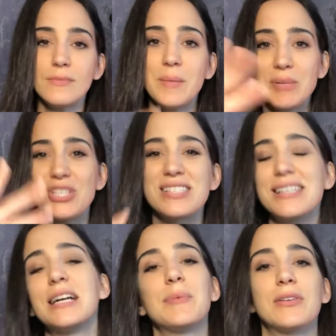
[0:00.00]
But just
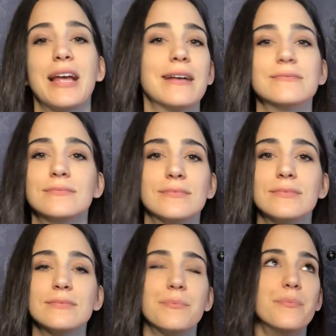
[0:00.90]
think about
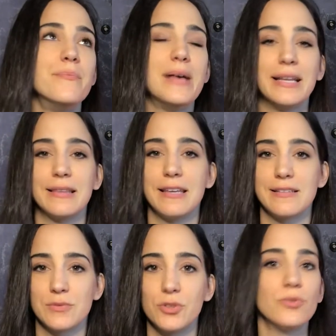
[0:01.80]
many
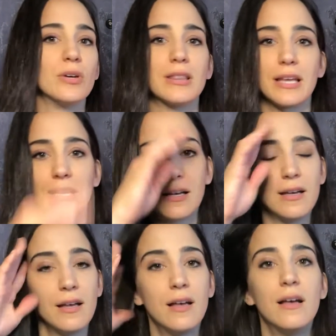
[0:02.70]
things we do it, like
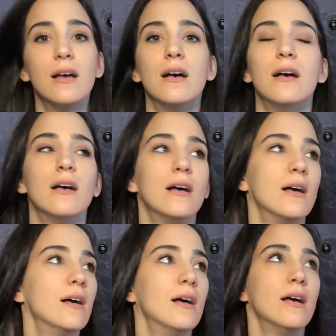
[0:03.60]

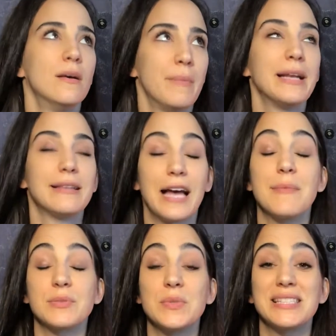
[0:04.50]
many
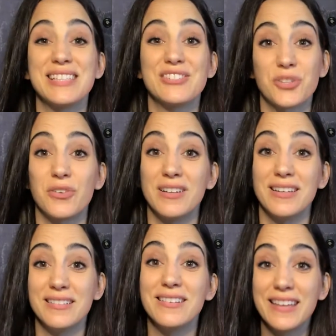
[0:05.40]
times we say sorry
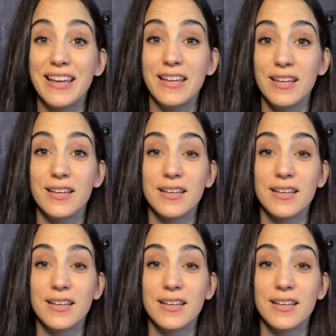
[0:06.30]
in a day